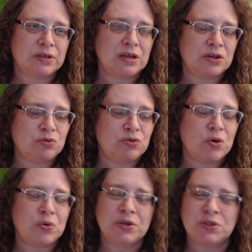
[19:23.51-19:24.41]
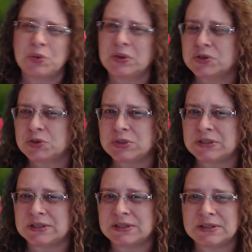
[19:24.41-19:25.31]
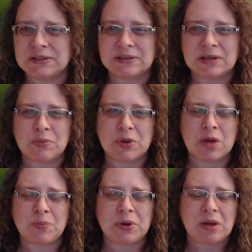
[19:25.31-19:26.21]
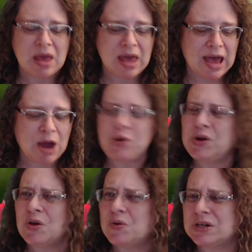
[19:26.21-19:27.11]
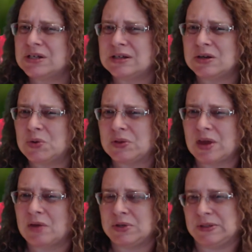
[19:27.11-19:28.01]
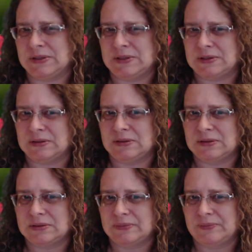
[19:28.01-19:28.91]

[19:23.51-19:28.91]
Can you notice when there's resistance coming up, and how are you going to deal with that resistance?